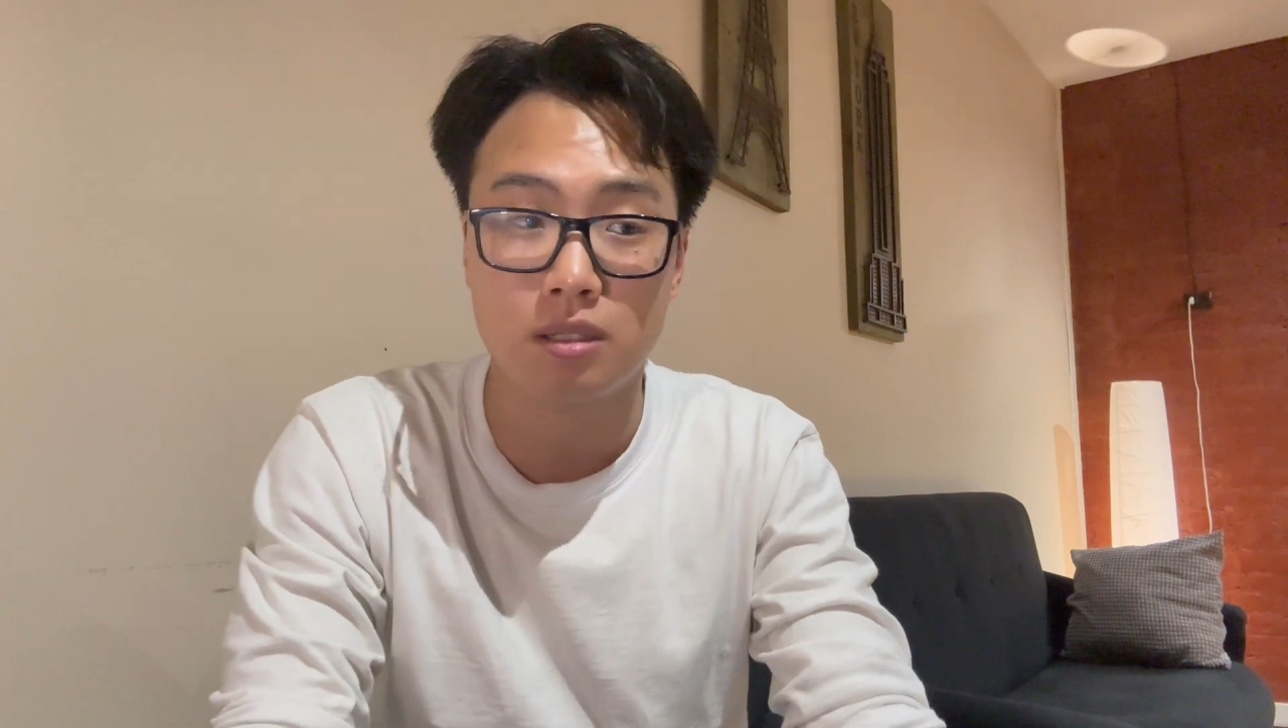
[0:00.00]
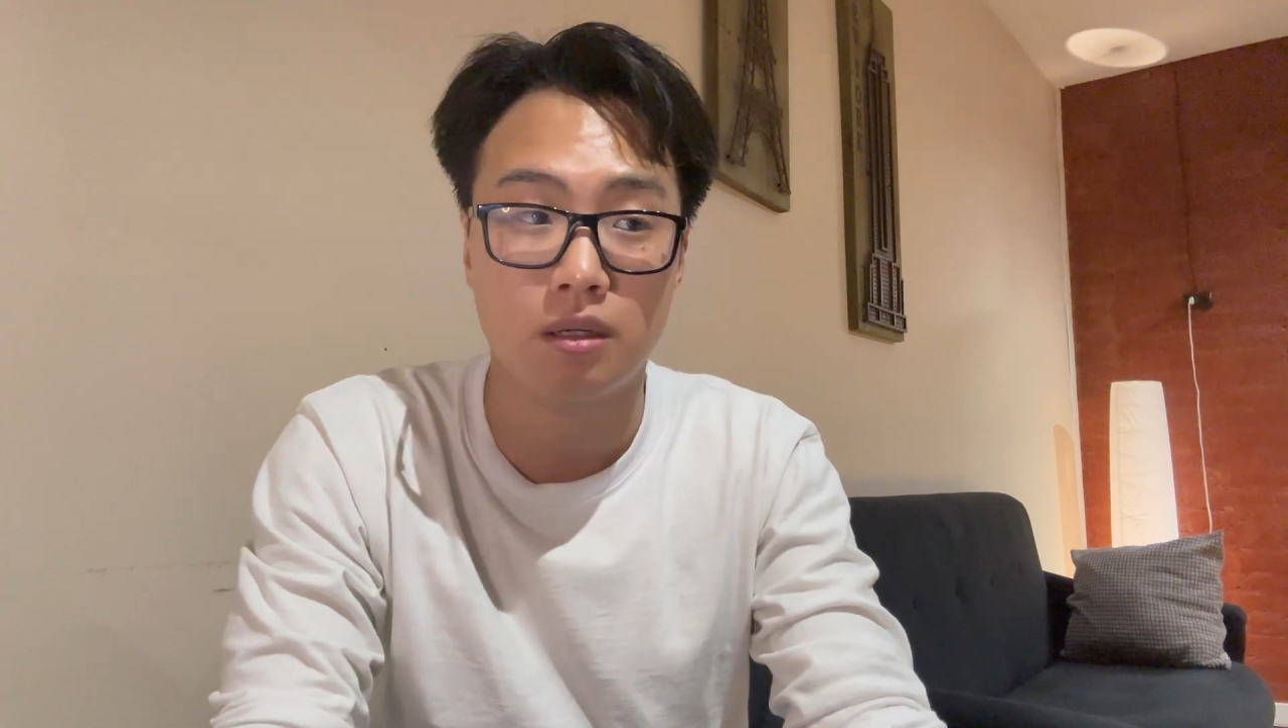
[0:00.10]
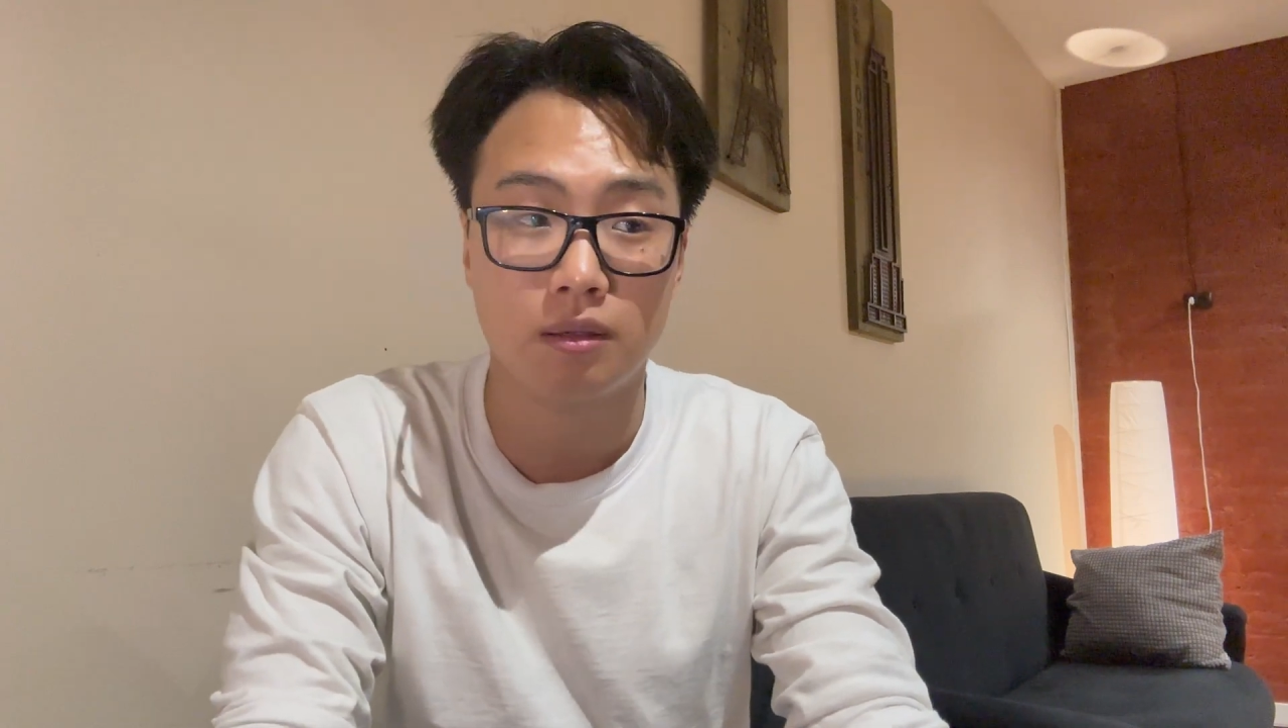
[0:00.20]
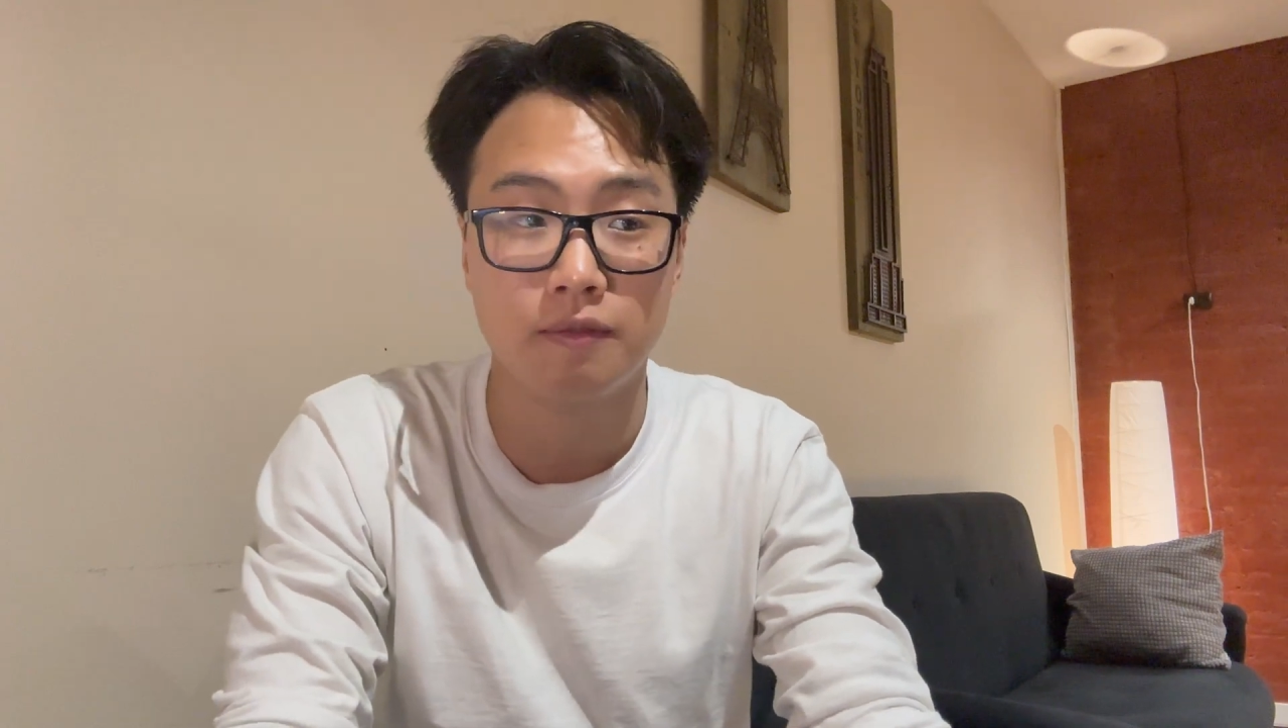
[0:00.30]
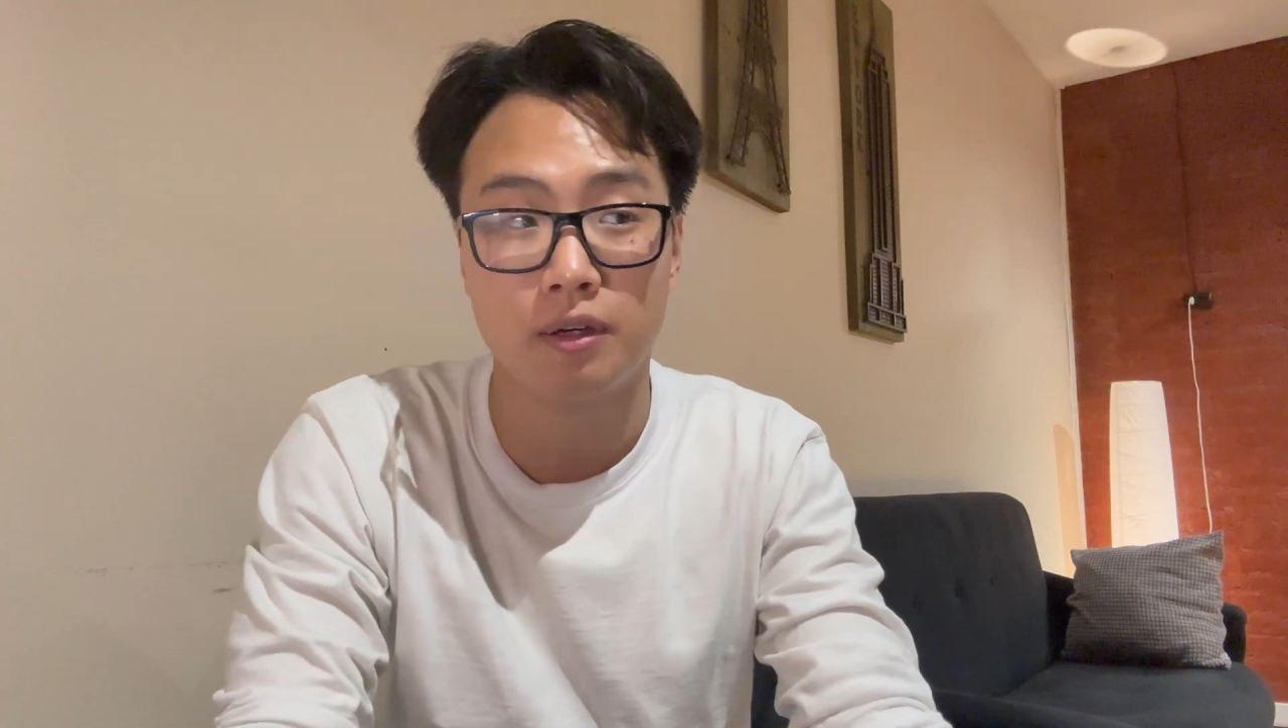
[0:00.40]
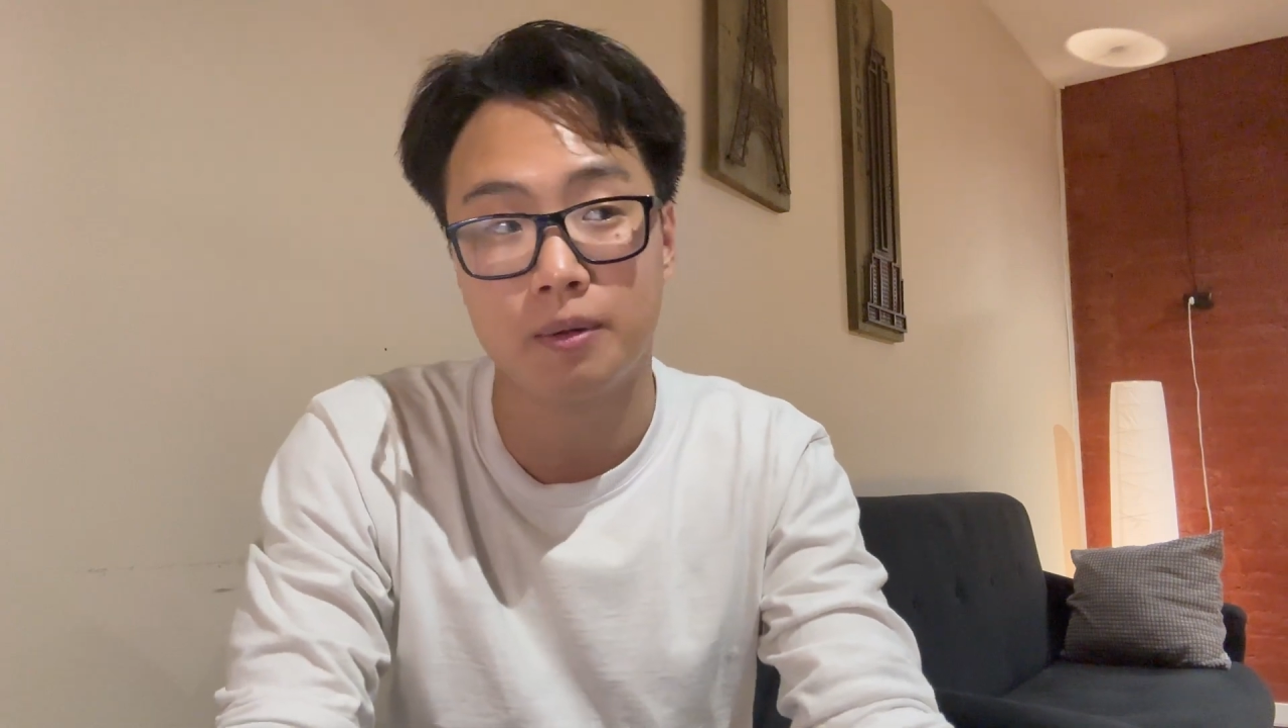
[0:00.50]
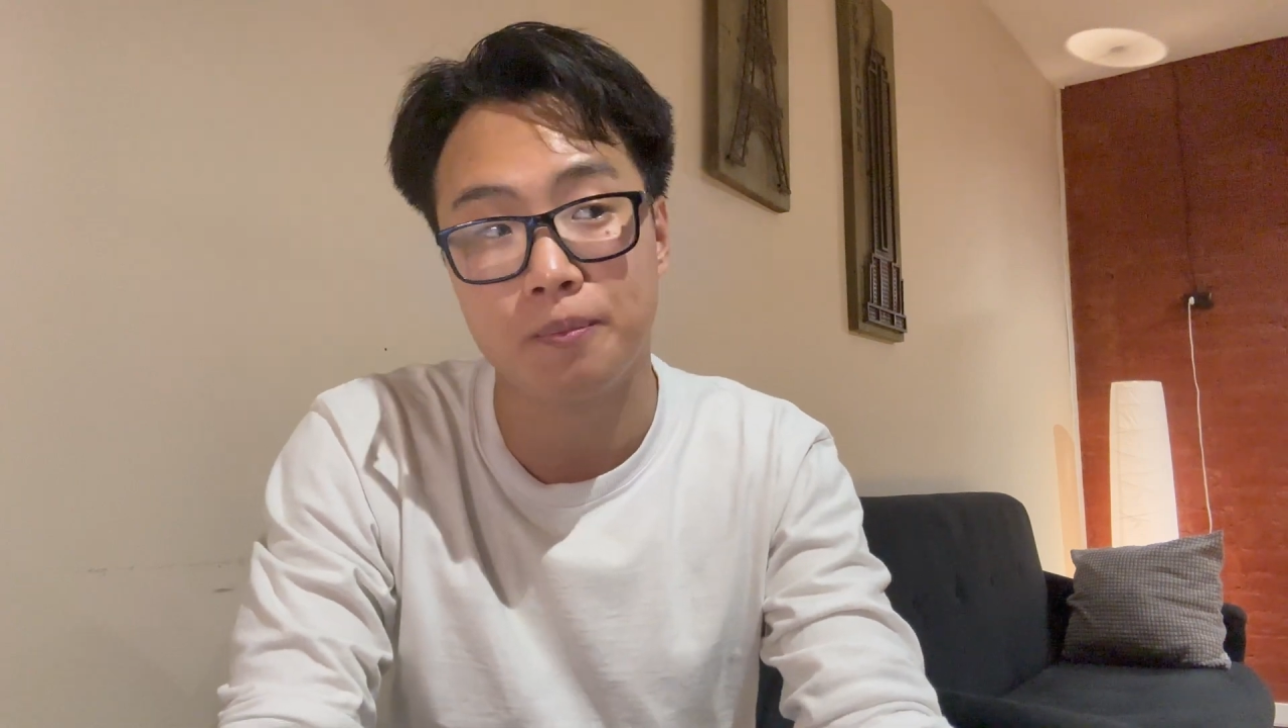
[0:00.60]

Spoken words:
of